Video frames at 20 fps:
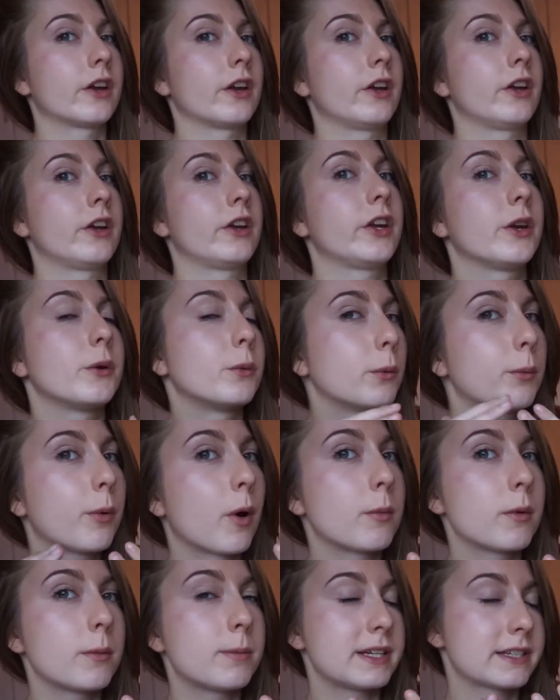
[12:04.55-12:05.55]
You will
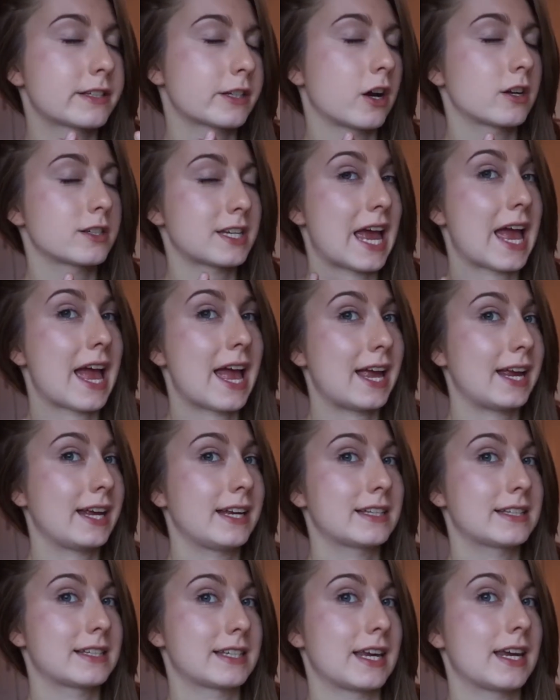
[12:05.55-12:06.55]
probably start to
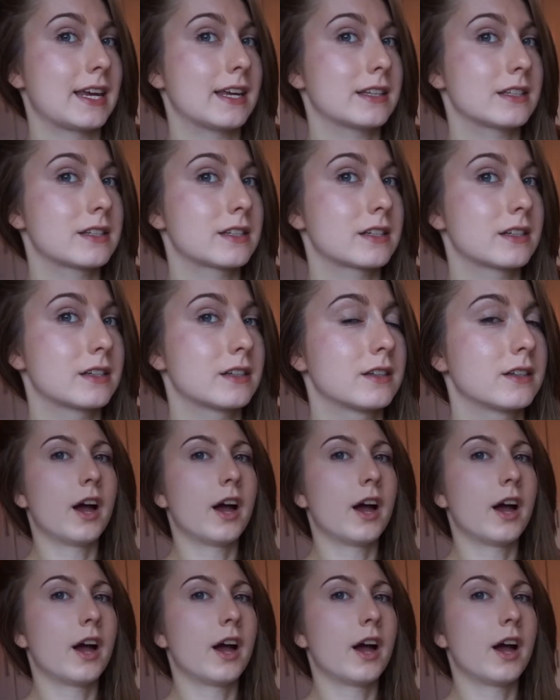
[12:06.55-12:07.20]
hate it.